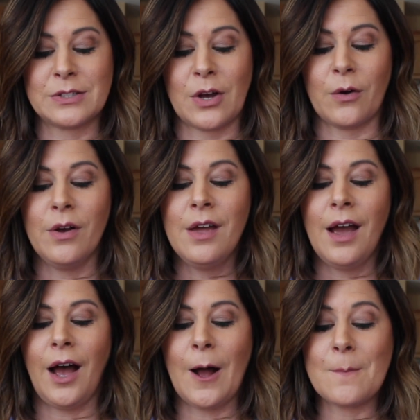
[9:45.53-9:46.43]
So
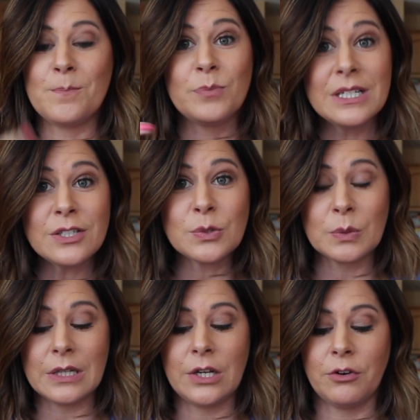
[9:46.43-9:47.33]
this is
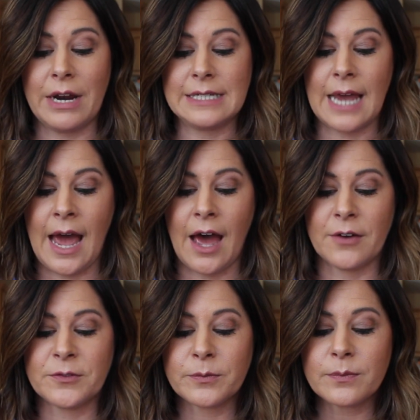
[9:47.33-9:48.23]
really great to
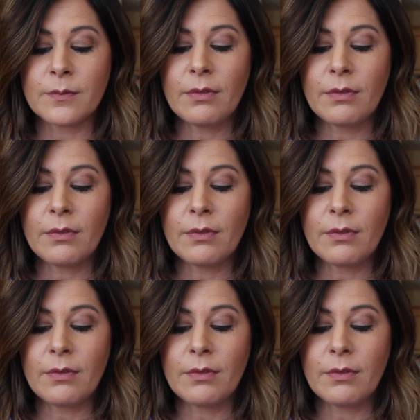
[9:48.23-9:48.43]
have.